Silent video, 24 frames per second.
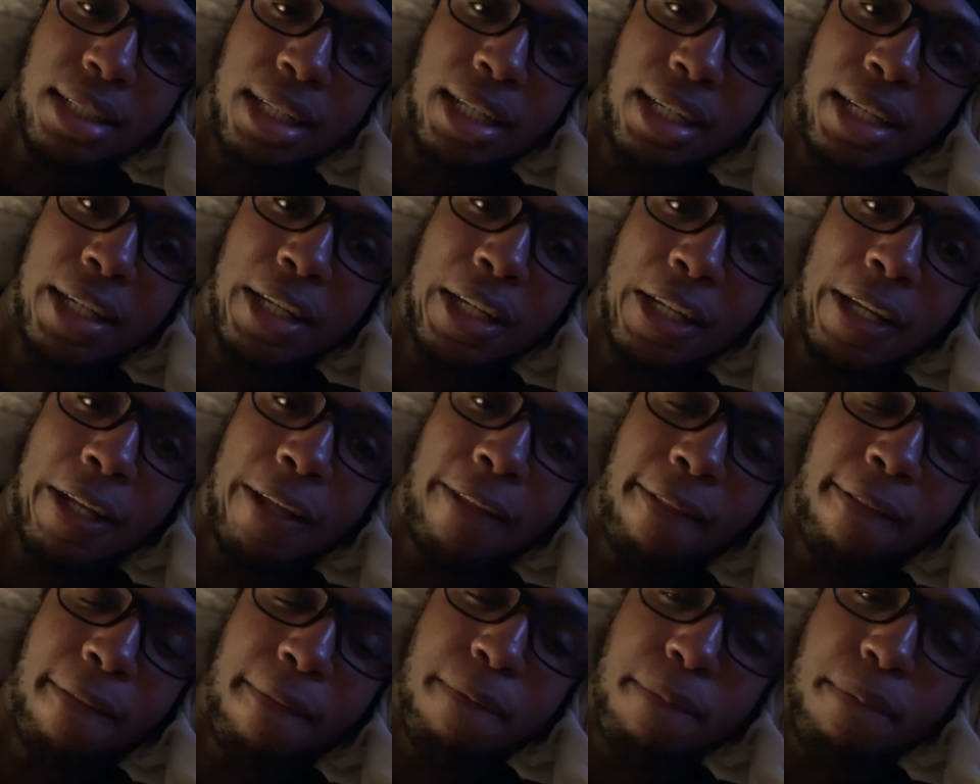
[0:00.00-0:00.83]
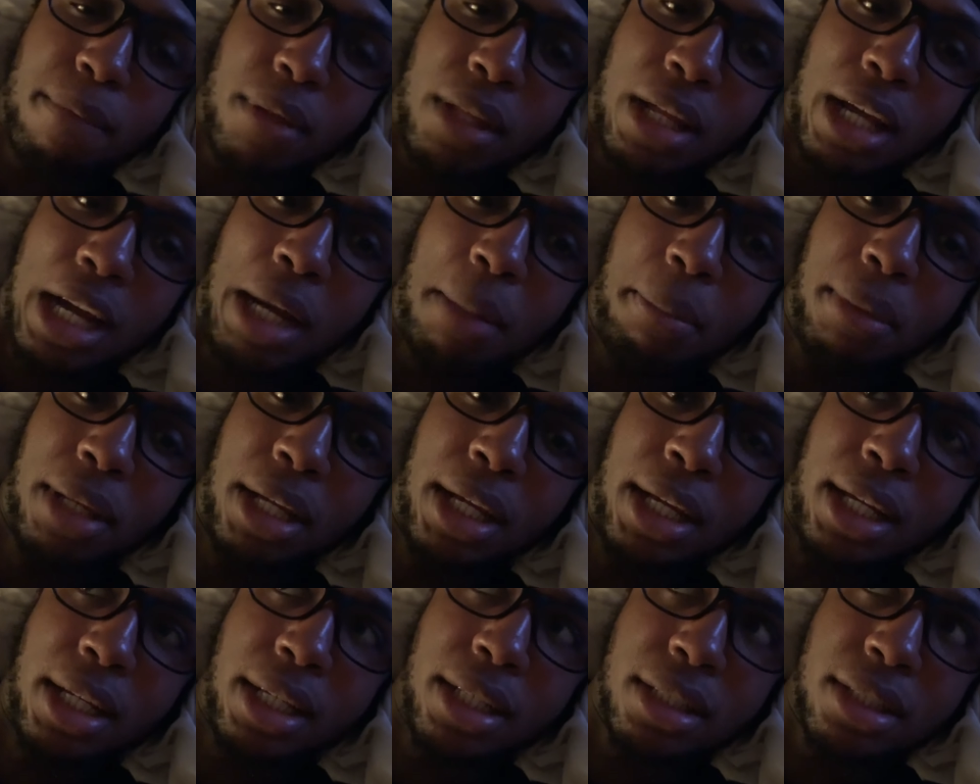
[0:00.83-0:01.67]
And I'm
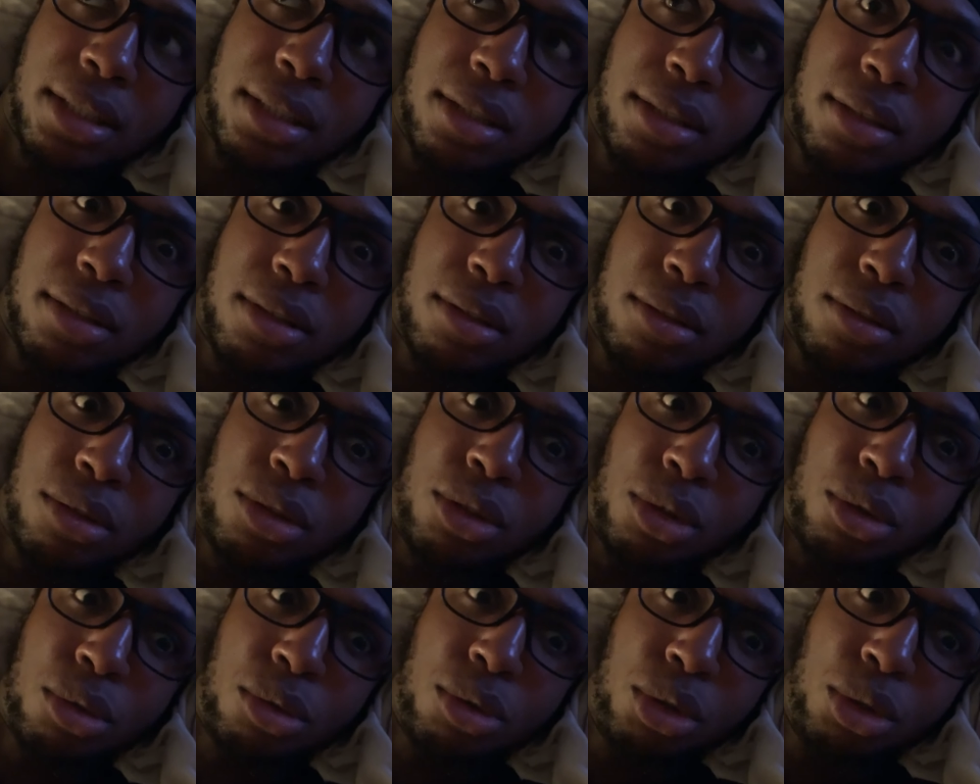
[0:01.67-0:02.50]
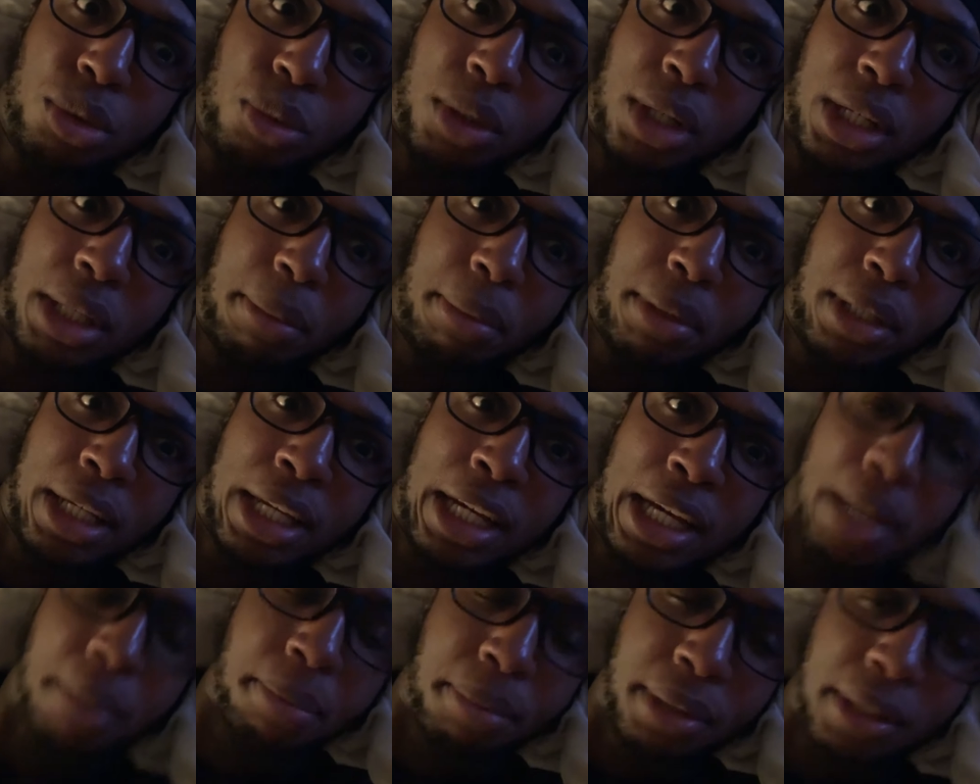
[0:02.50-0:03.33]
like, do you want to be
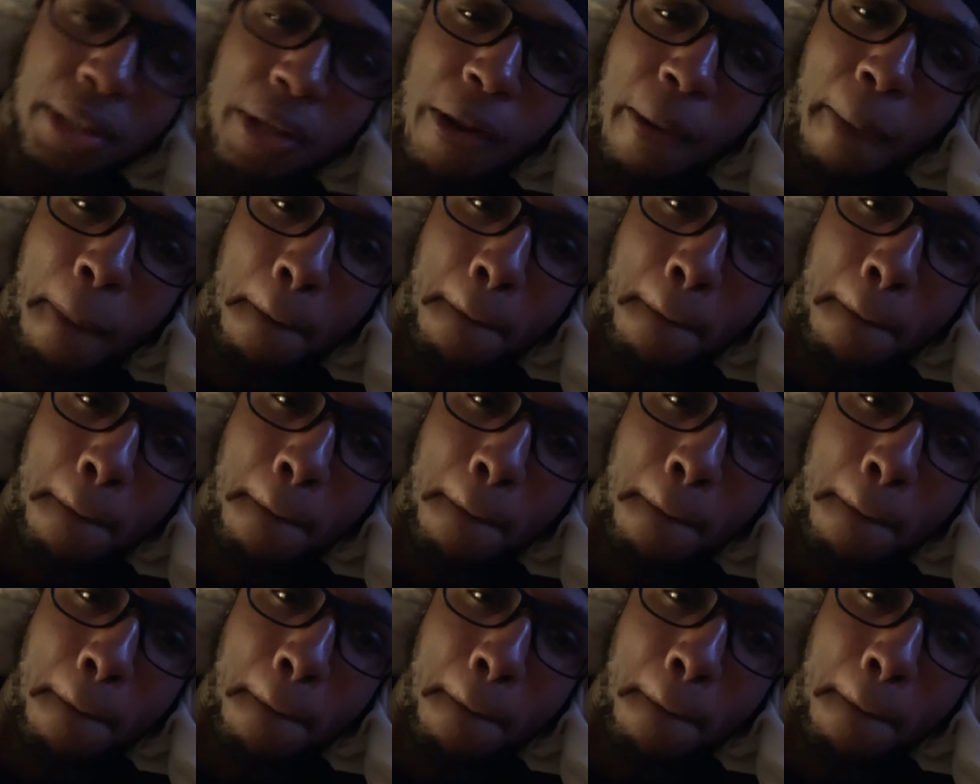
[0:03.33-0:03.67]
happy?